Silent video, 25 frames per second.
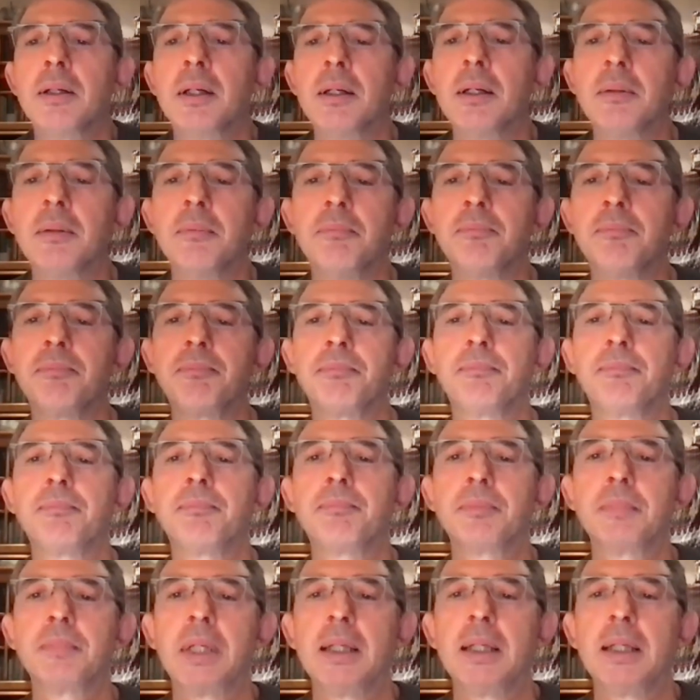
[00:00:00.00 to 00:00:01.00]
this
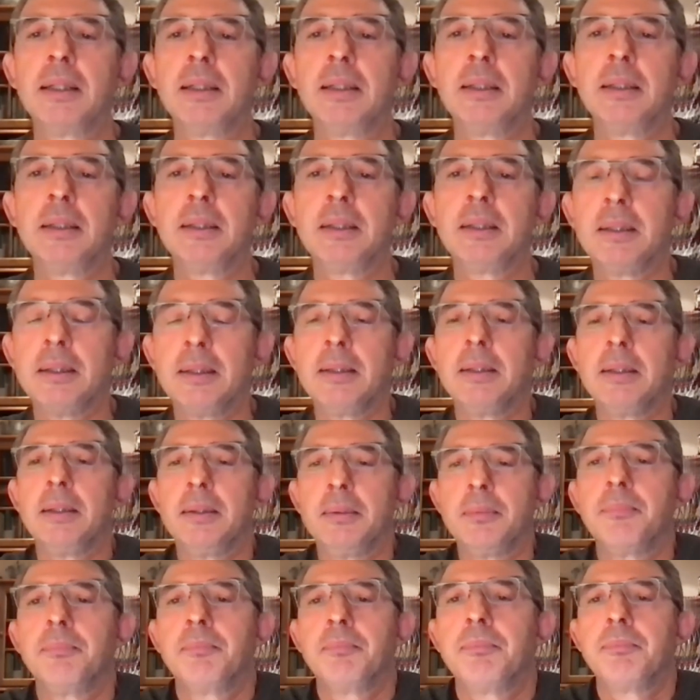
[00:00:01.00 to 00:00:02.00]
Red
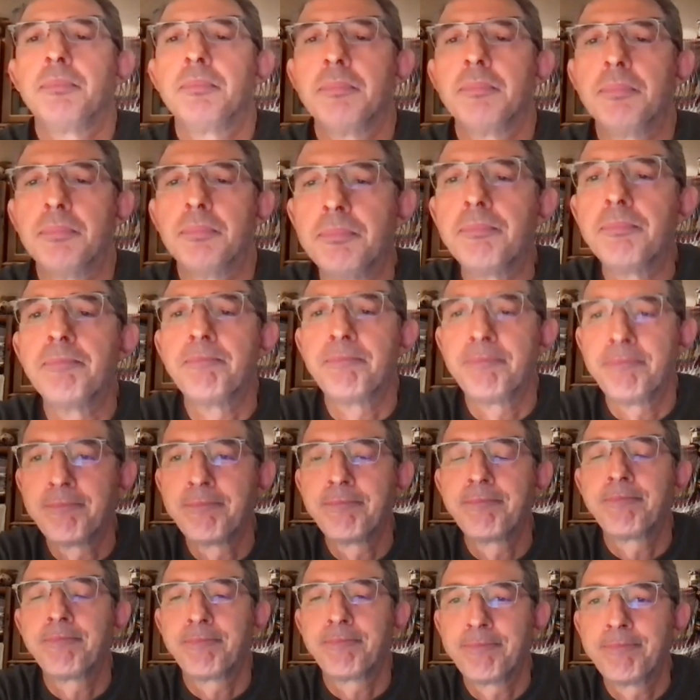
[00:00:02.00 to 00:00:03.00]
Queen
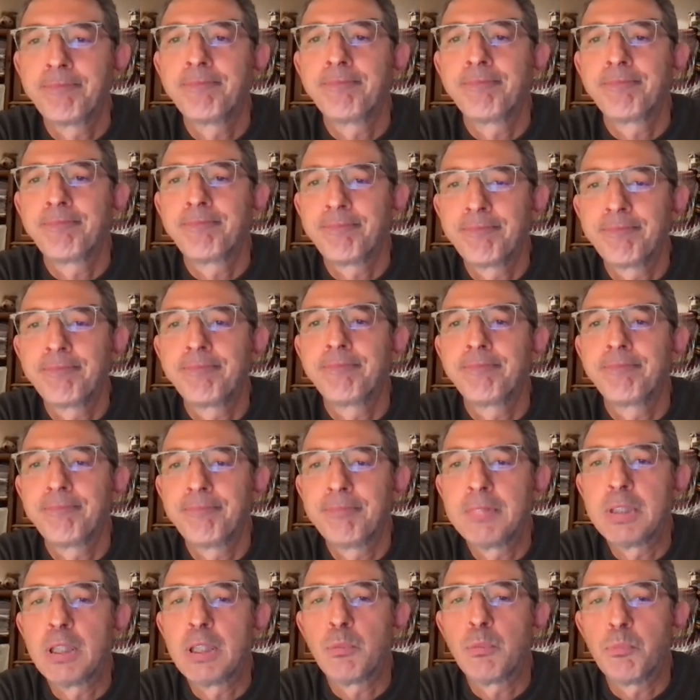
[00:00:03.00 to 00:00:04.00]
arms race.
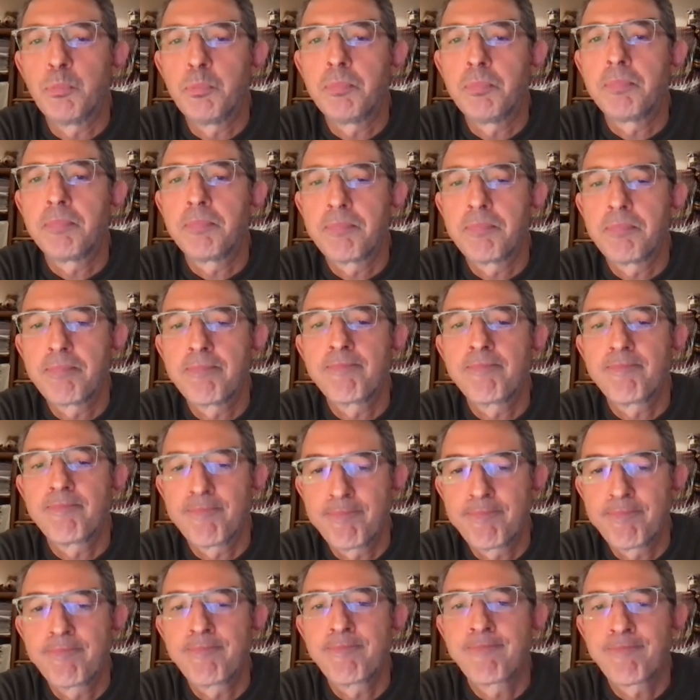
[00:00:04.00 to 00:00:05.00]
How fast do
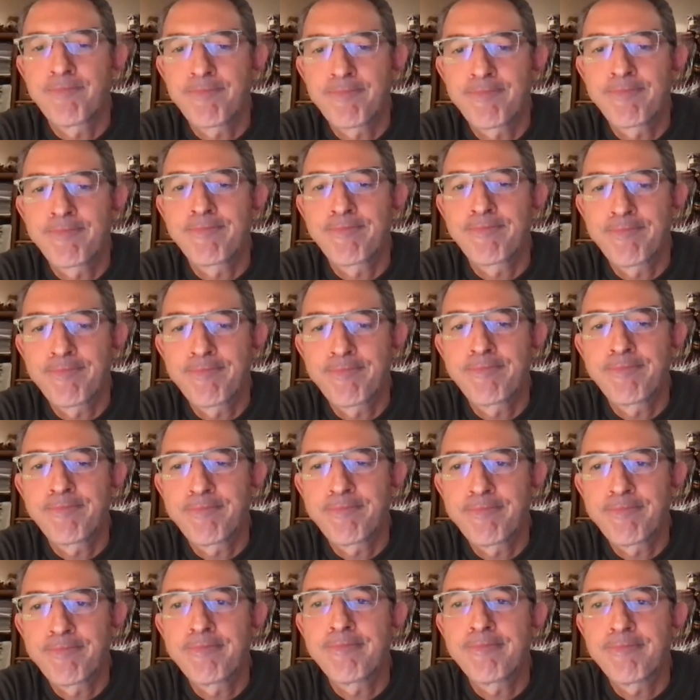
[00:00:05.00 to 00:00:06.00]
you think the
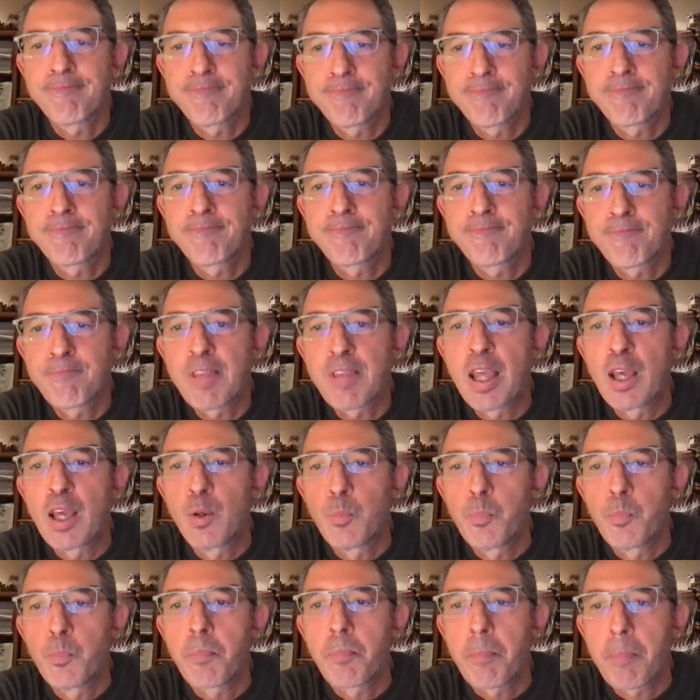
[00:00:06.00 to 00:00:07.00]
fungus
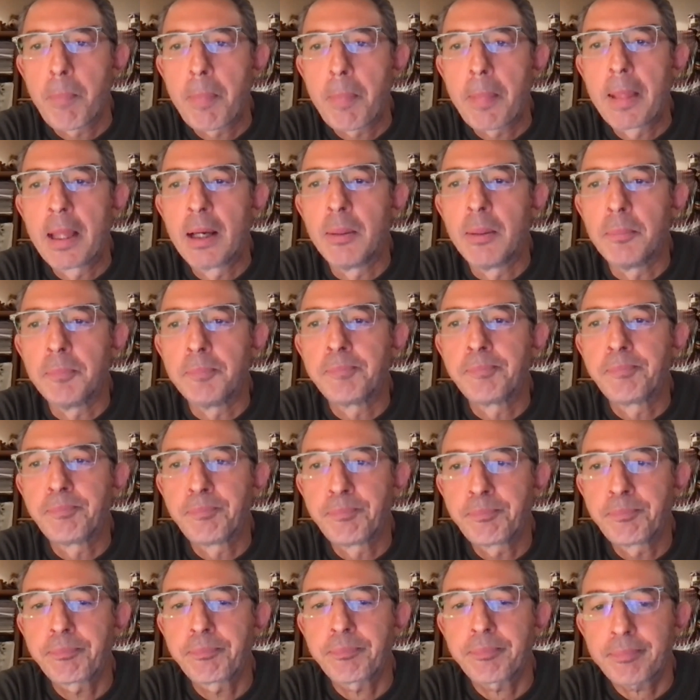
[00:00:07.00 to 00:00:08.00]
might develop
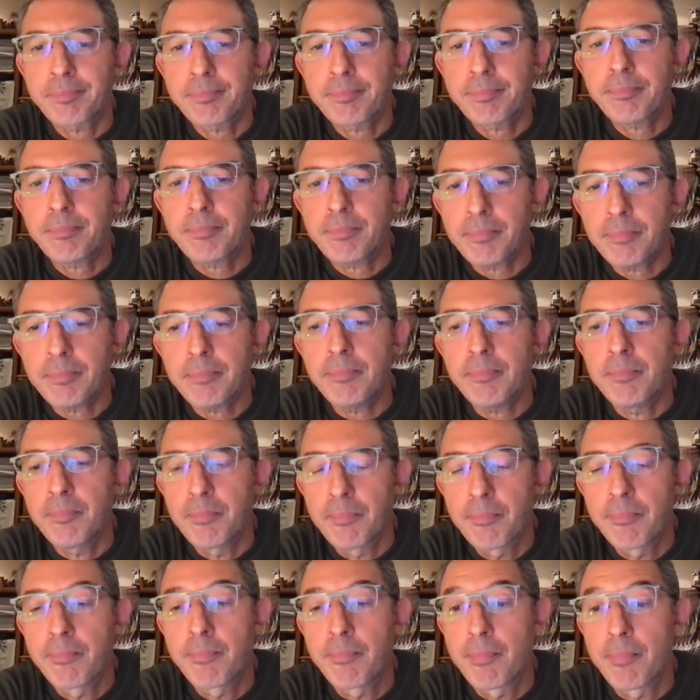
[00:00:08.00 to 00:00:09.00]
a way to
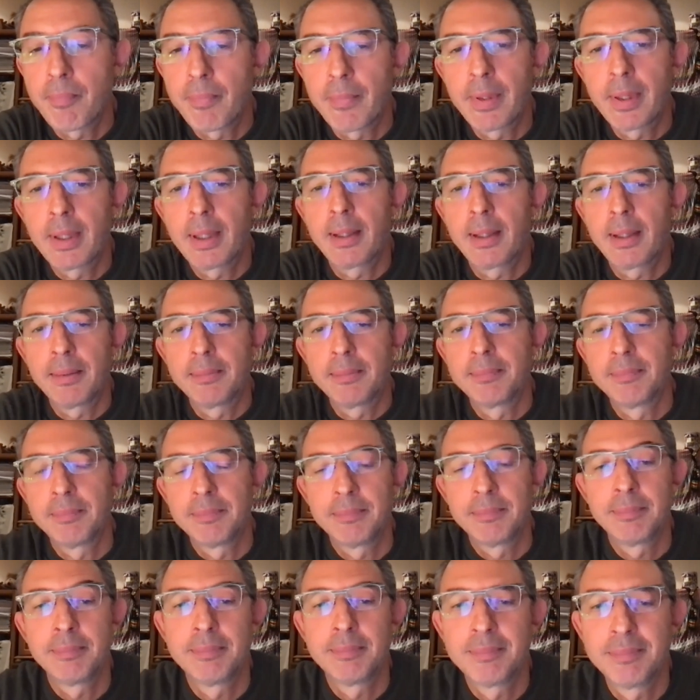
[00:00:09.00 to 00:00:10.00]
elude the
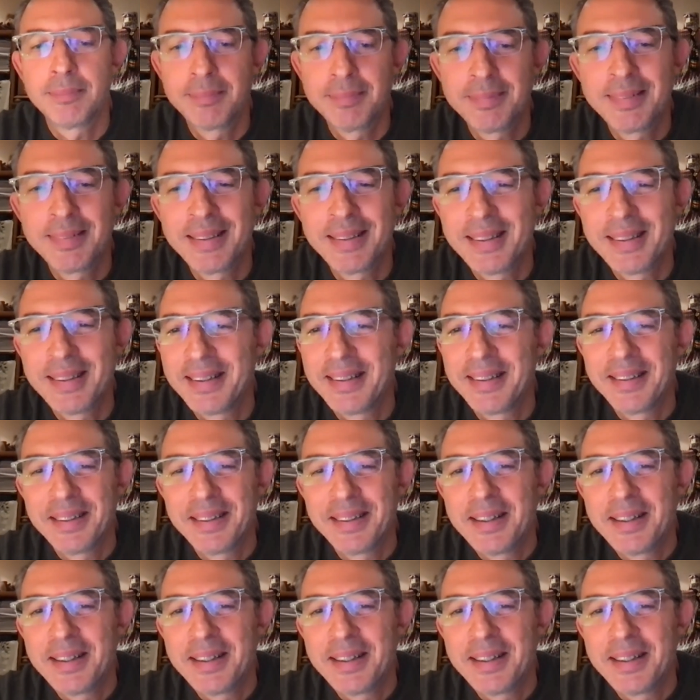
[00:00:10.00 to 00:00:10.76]
resistance gene?